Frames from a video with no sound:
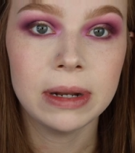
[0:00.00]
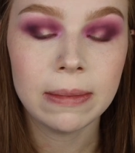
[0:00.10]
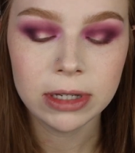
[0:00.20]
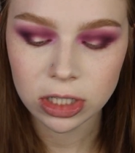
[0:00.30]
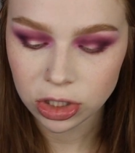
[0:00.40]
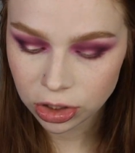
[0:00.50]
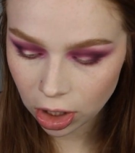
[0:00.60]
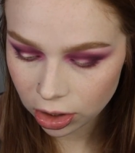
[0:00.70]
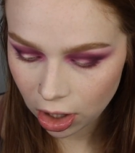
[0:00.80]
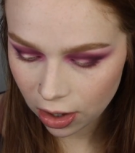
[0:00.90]
but I'm going to
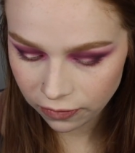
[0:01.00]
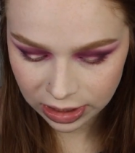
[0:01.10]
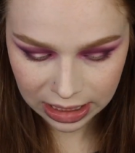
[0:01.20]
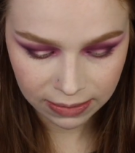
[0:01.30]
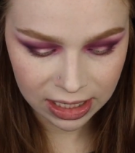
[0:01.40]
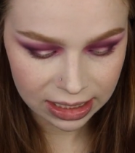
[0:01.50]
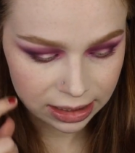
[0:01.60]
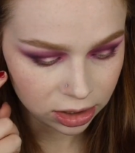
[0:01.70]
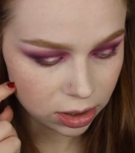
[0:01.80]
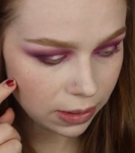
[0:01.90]
start off with some NYX
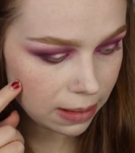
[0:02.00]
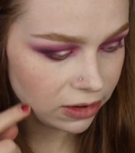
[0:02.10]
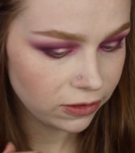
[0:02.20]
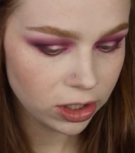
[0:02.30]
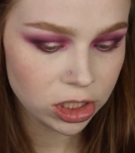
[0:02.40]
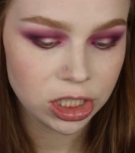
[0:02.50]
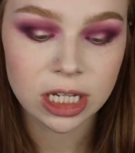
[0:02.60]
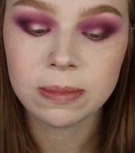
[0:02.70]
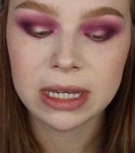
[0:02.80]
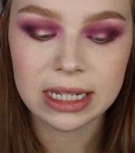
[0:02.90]
Glitter Primer first
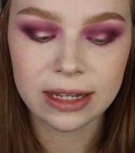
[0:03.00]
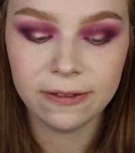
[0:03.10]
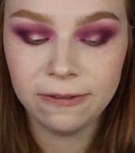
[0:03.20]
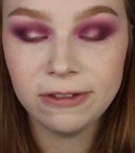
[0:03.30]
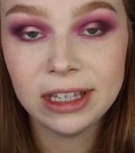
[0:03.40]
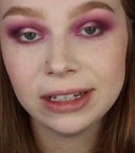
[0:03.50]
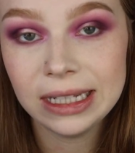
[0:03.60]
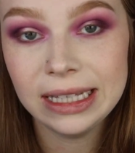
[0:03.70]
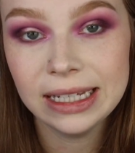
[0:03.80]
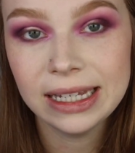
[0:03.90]
just because I
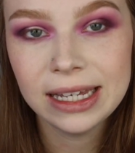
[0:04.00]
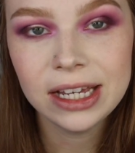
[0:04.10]
feel,